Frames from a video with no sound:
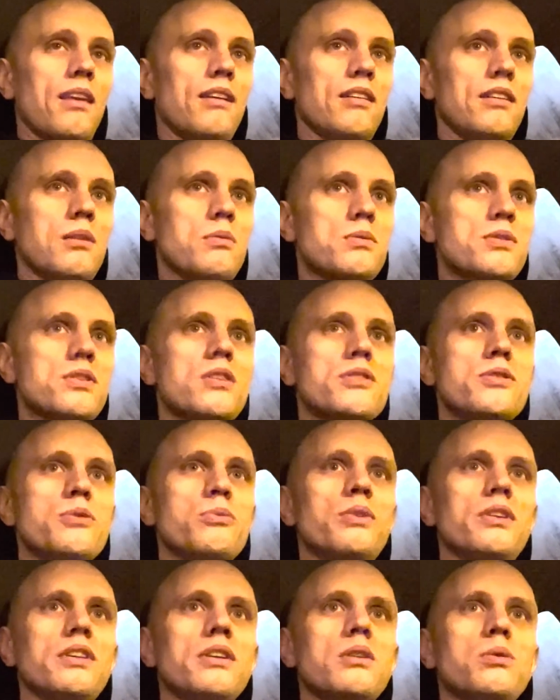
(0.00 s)
it was also
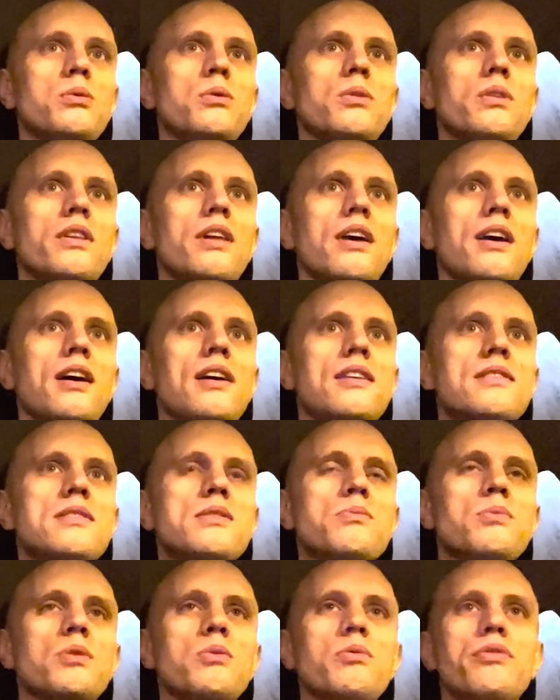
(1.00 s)
really cool
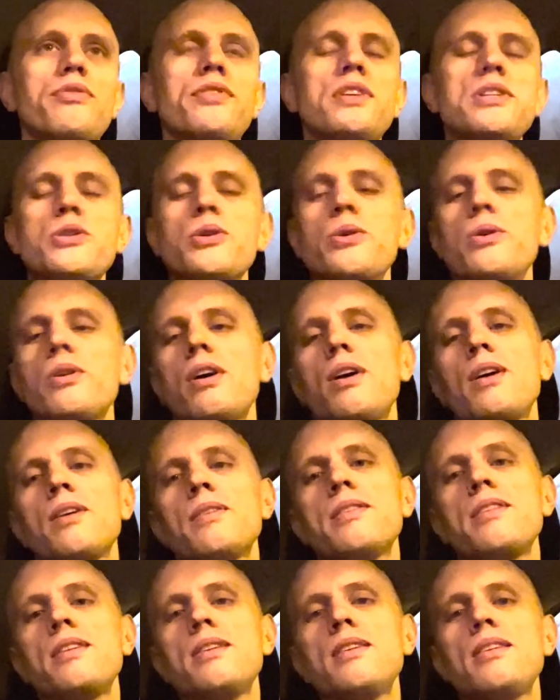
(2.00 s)
that we were featured
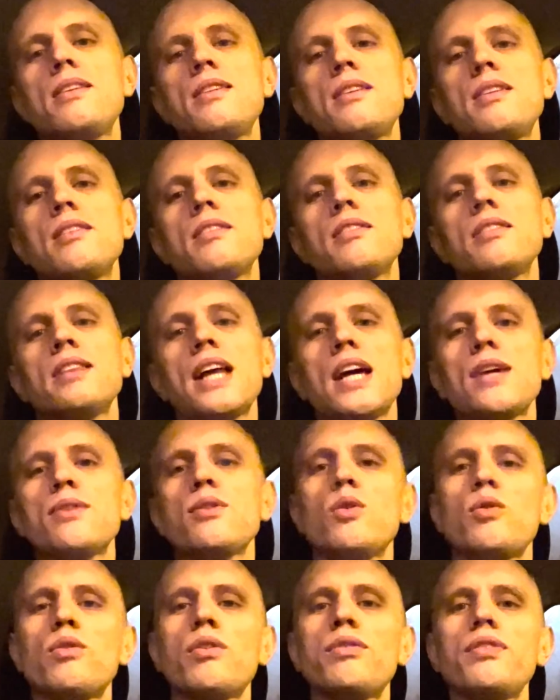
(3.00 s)
on the Live
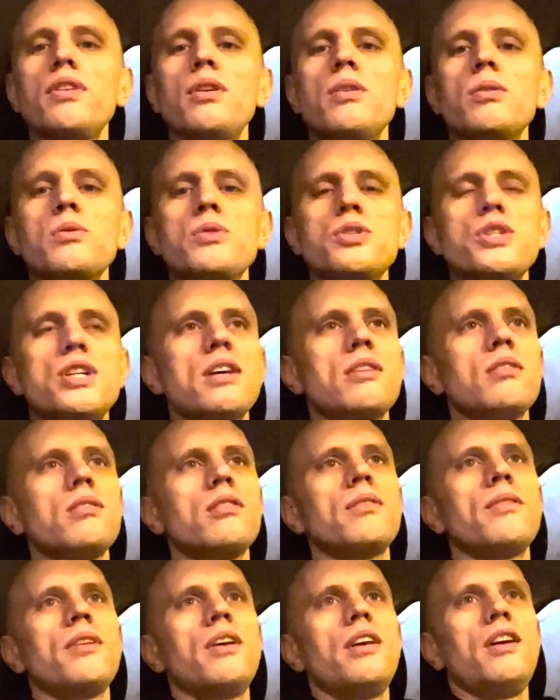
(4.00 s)
Overflow
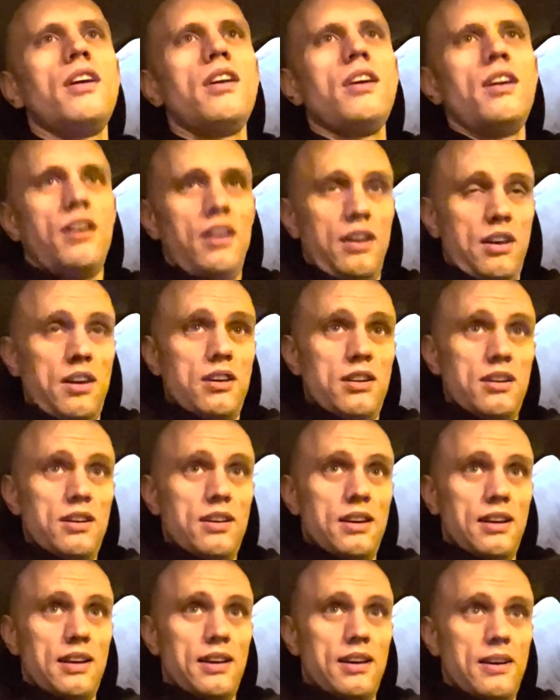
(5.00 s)
channel
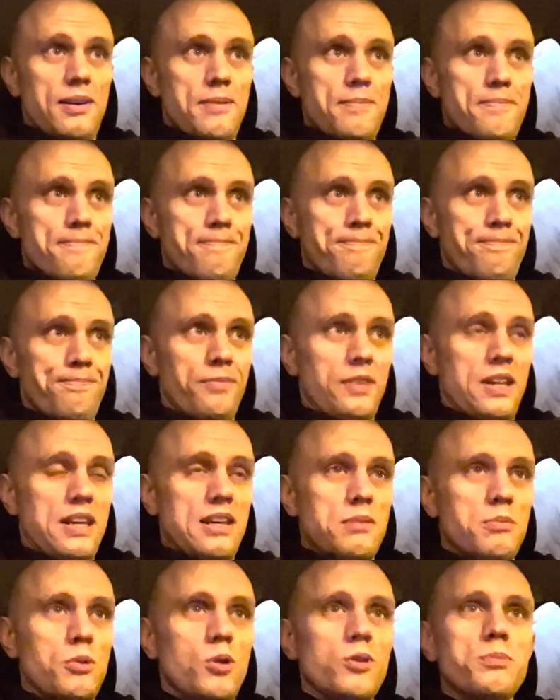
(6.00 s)

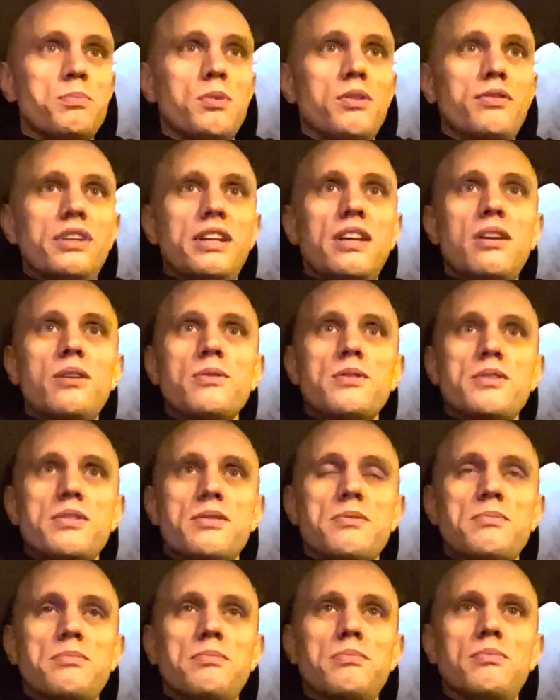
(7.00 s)
in multiple
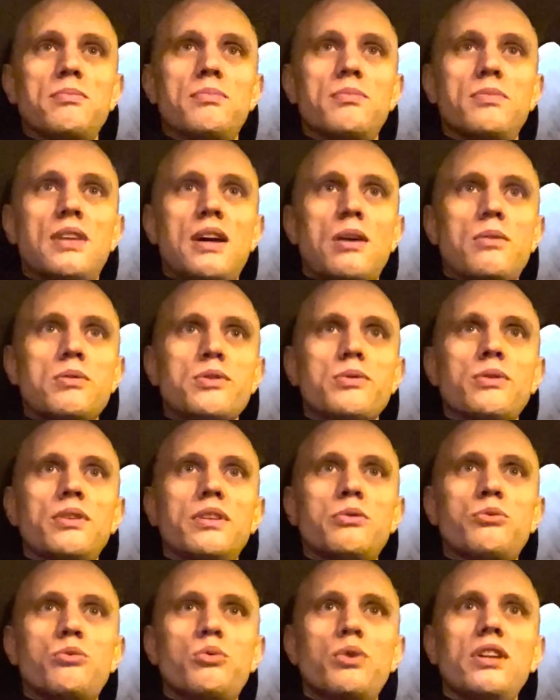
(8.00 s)
videos. That was
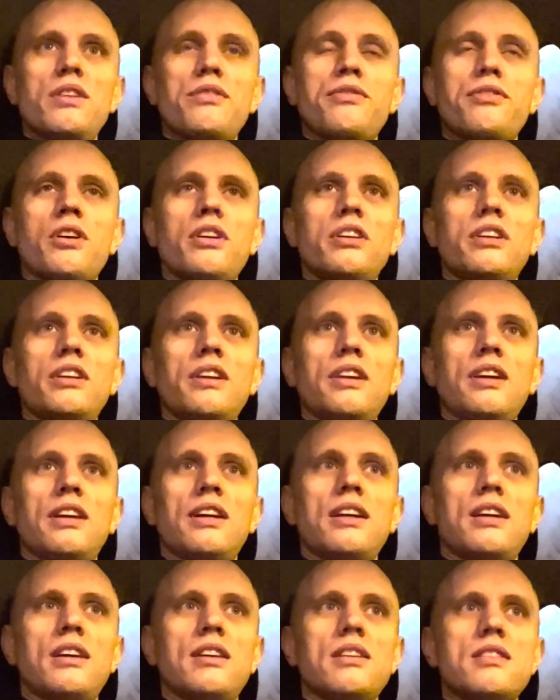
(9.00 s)
really, really fun,
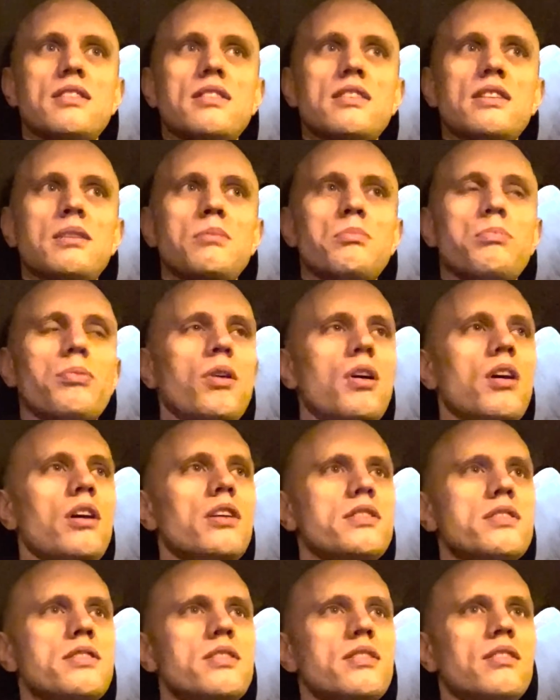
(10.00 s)
and it
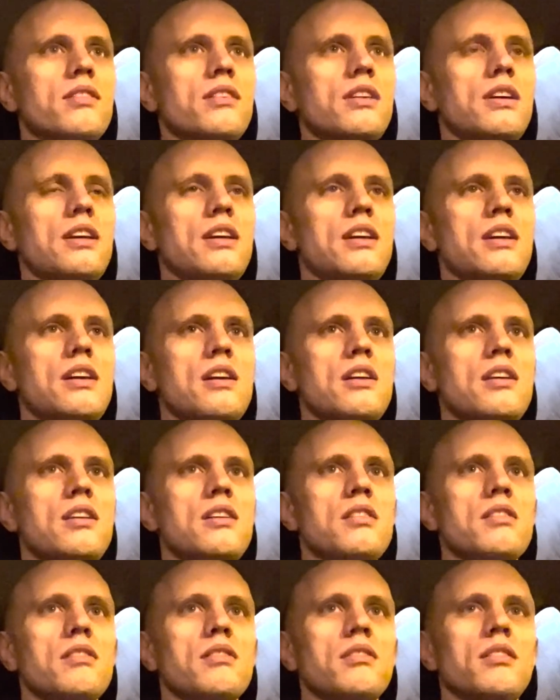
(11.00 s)
brought
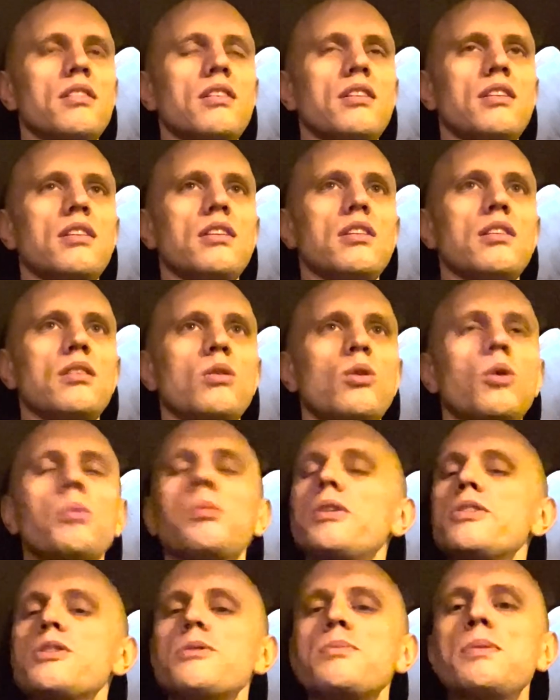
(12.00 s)
a whole
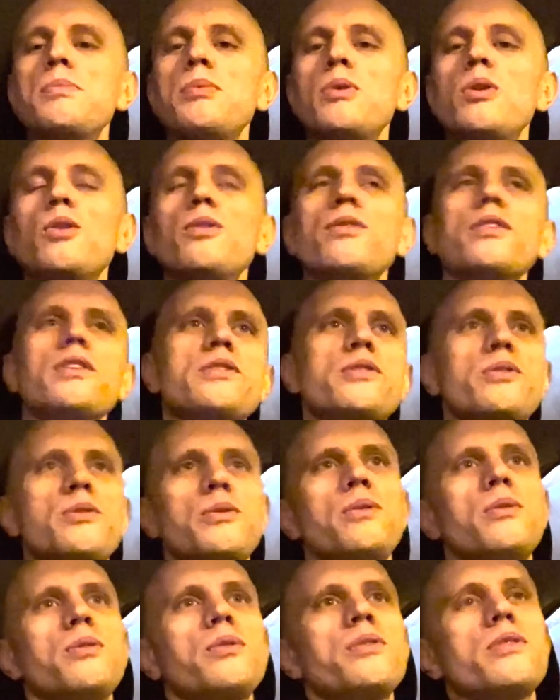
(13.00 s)
bunch of people over
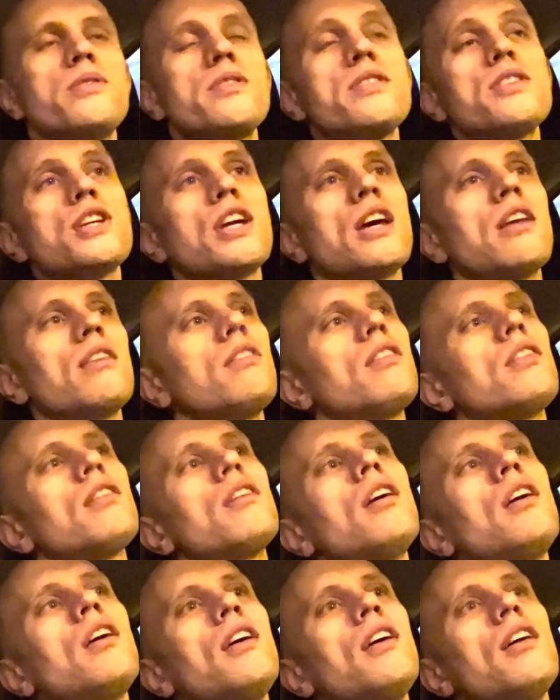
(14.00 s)
to this channel,
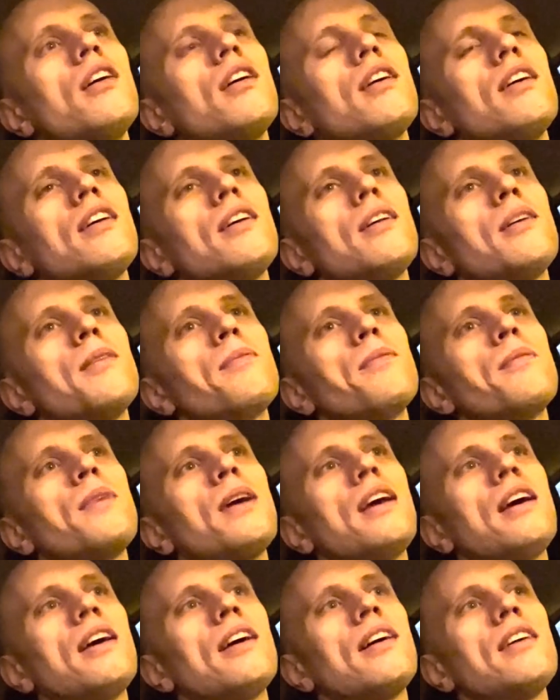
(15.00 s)

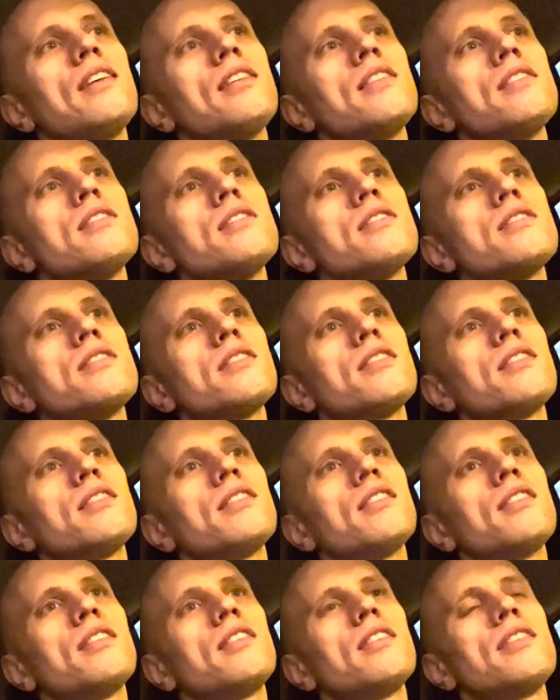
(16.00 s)
and
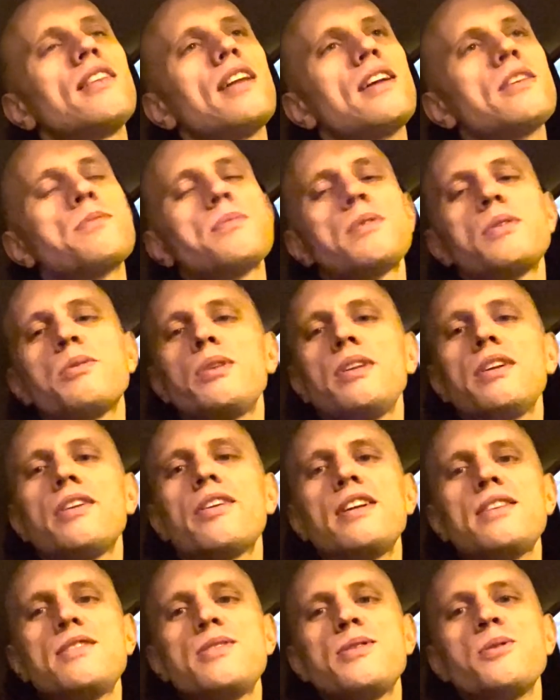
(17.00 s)
that's been really
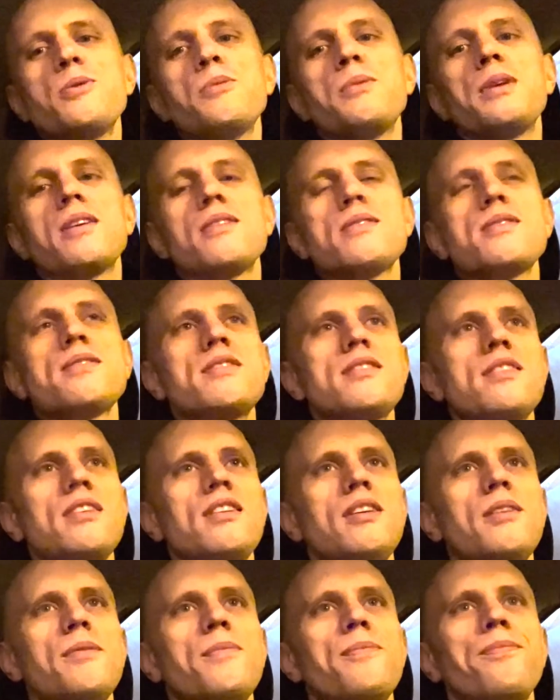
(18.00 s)
great too, because
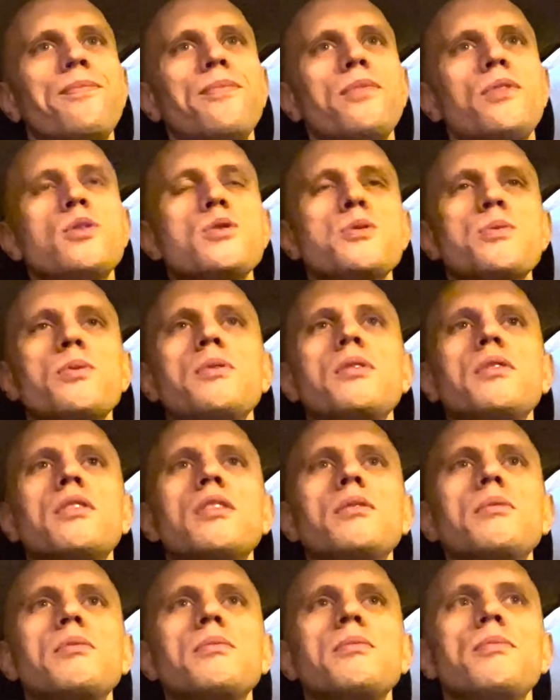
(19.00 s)

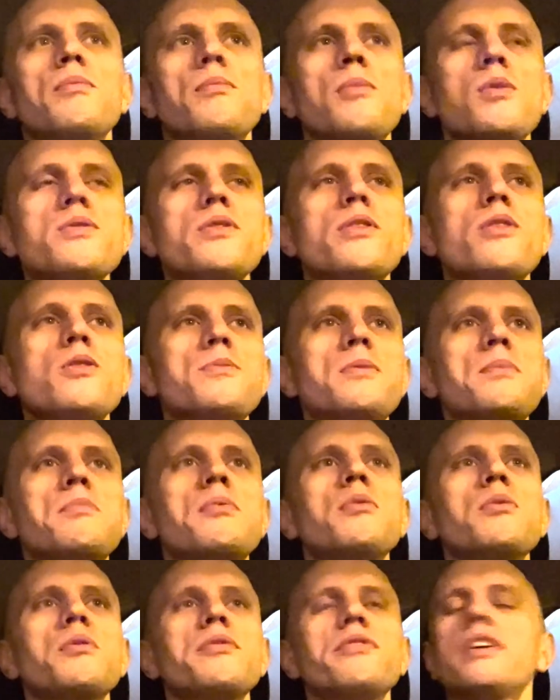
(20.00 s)
most of those
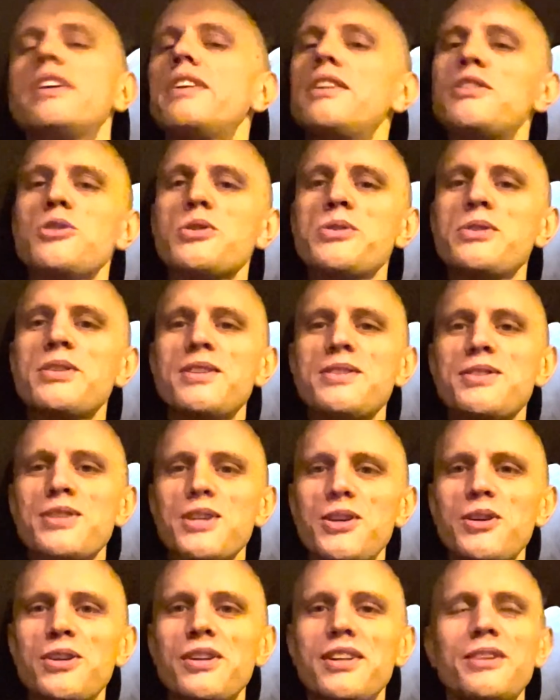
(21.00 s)
people were very interested in
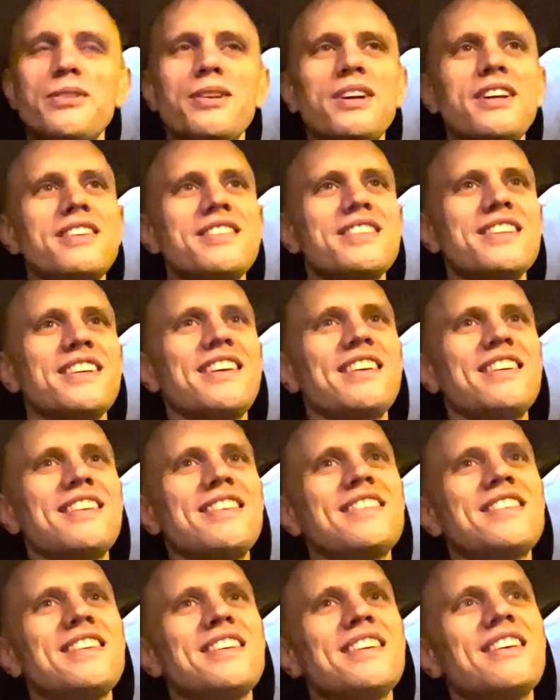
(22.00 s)
security, right?
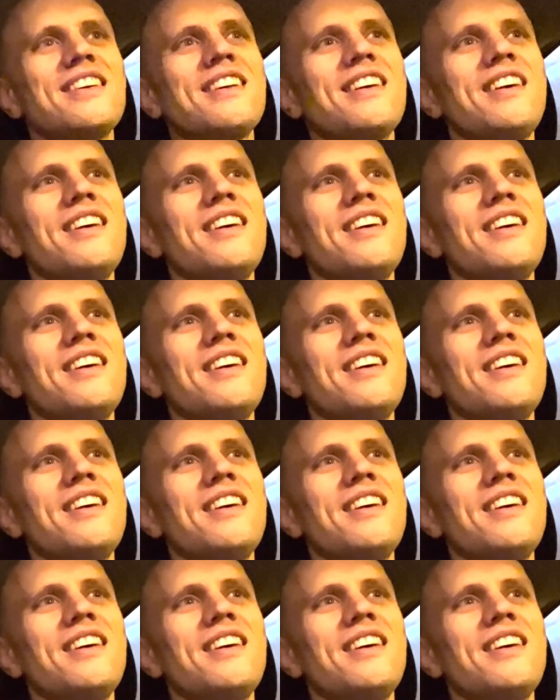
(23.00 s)
And